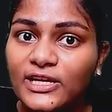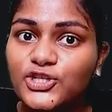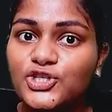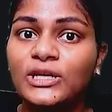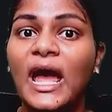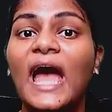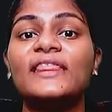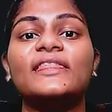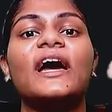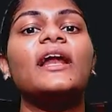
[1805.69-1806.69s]
and they're
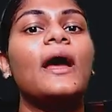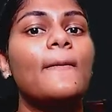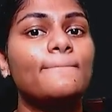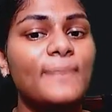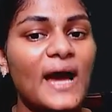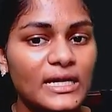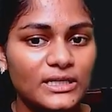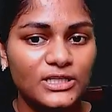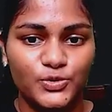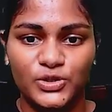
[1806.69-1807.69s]
parallel to each
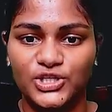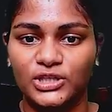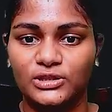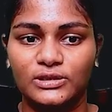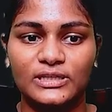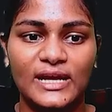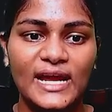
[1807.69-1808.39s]
other, right?